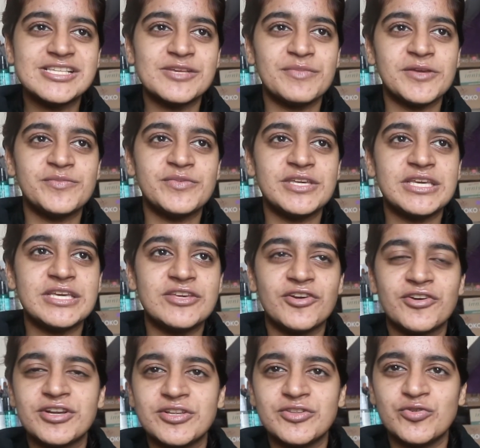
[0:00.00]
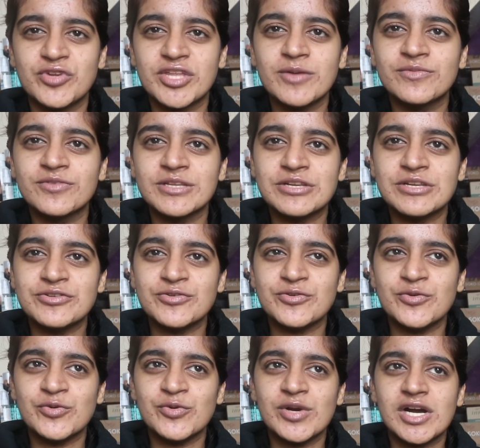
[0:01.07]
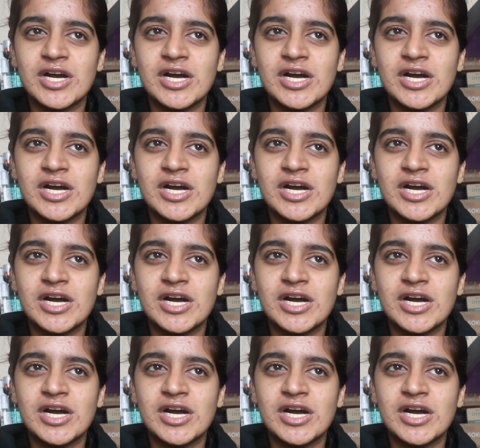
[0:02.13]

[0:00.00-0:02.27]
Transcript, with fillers: So maybe Yugyeom's gonna do